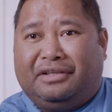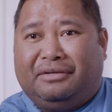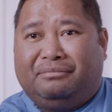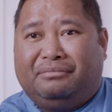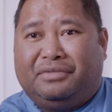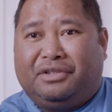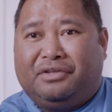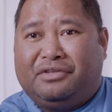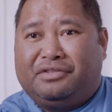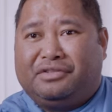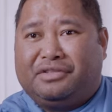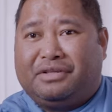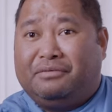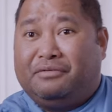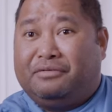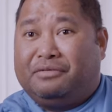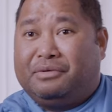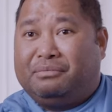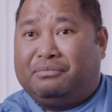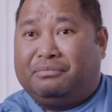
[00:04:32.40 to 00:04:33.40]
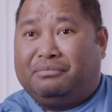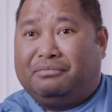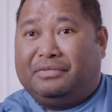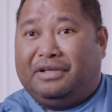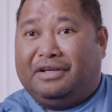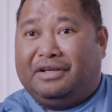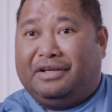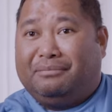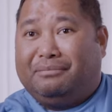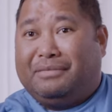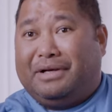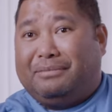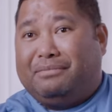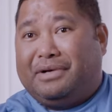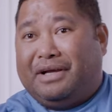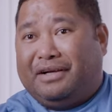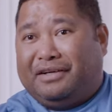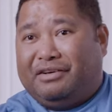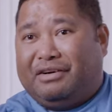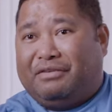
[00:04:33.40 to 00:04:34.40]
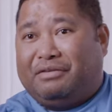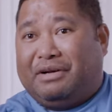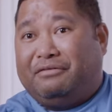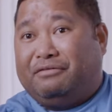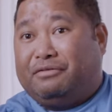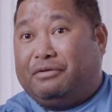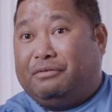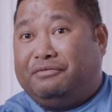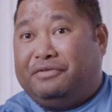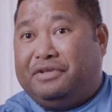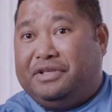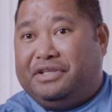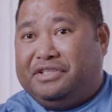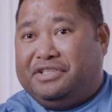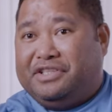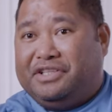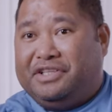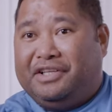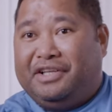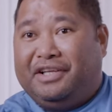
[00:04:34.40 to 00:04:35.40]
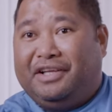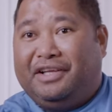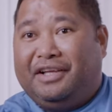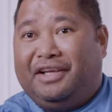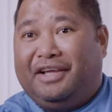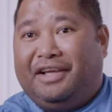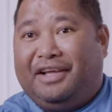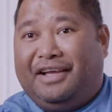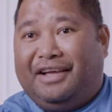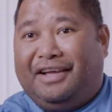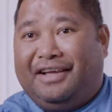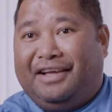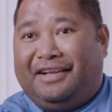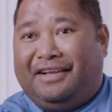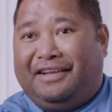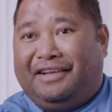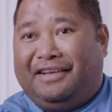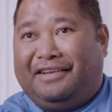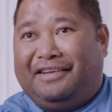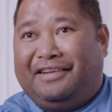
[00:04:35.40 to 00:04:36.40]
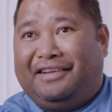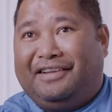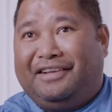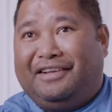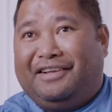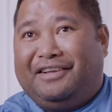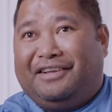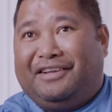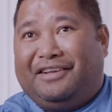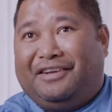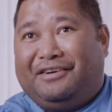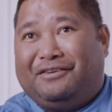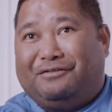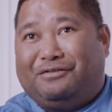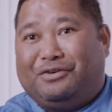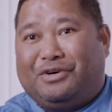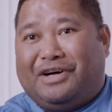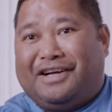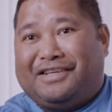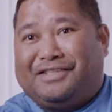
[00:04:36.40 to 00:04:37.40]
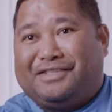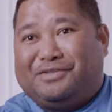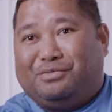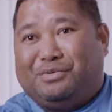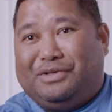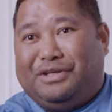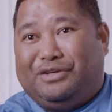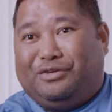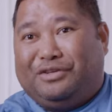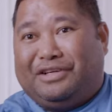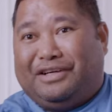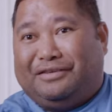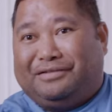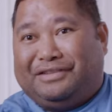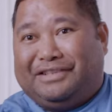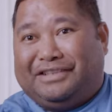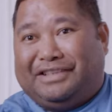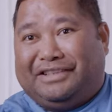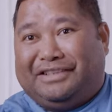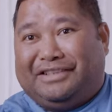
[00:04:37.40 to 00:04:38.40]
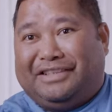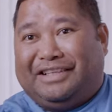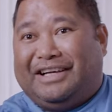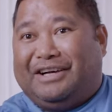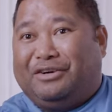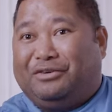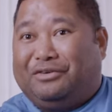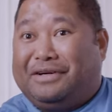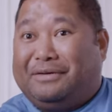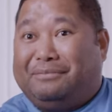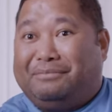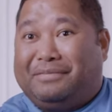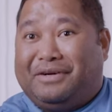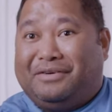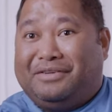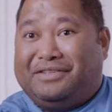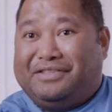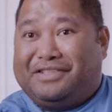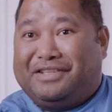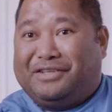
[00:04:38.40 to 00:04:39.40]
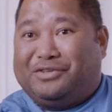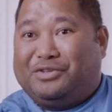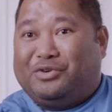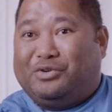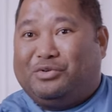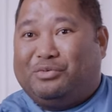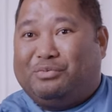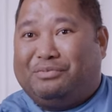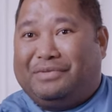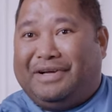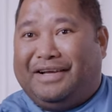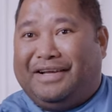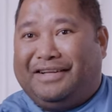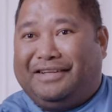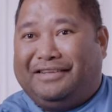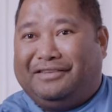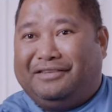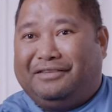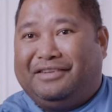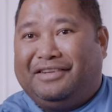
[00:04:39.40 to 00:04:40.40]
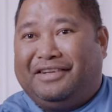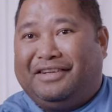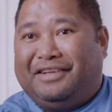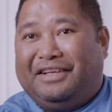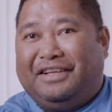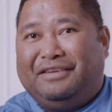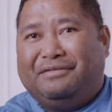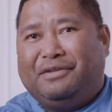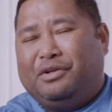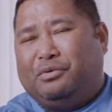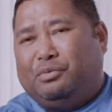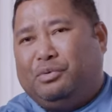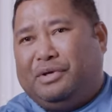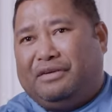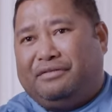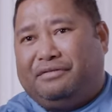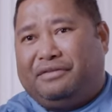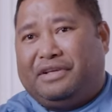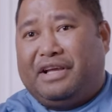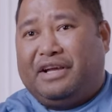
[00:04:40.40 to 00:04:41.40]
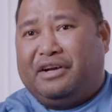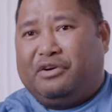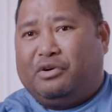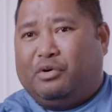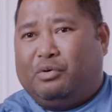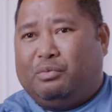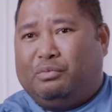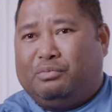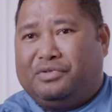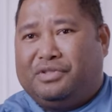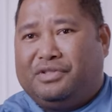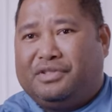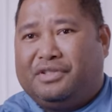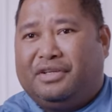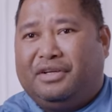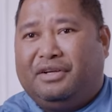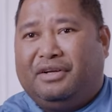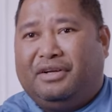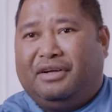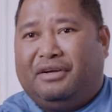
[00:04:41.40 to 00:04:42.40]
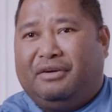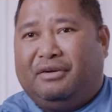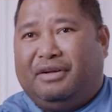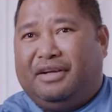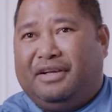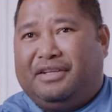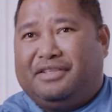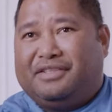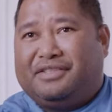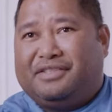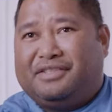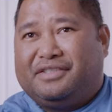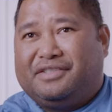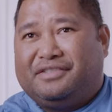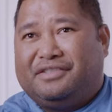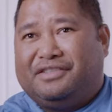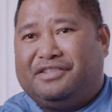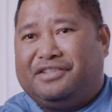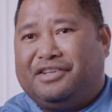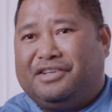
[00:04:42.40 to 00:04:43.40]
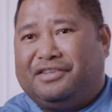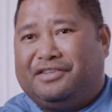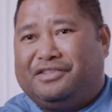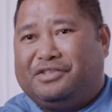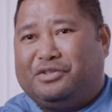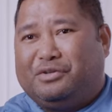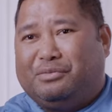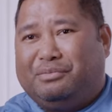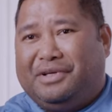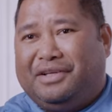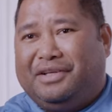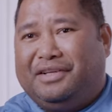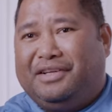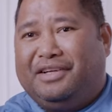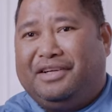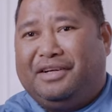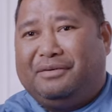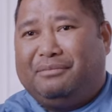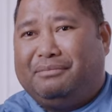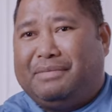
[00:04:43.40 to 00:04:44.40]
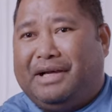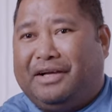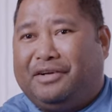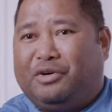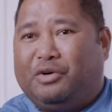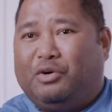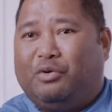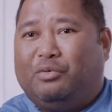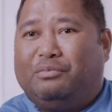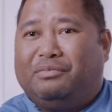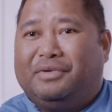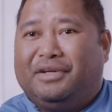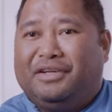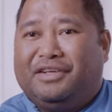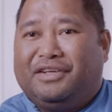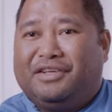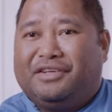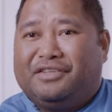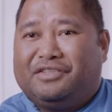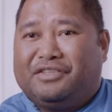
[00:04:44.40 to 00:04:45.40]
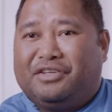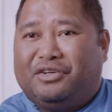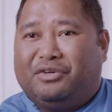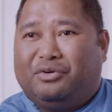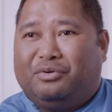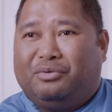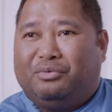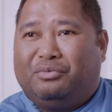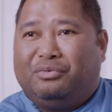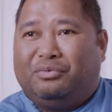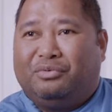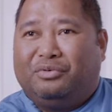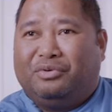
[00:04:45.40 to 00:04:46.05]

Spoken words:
because coming from my background, I'm from Fiji. And for us, we look after our grandparents at home. And even though we have care homes, it's not so big back home. So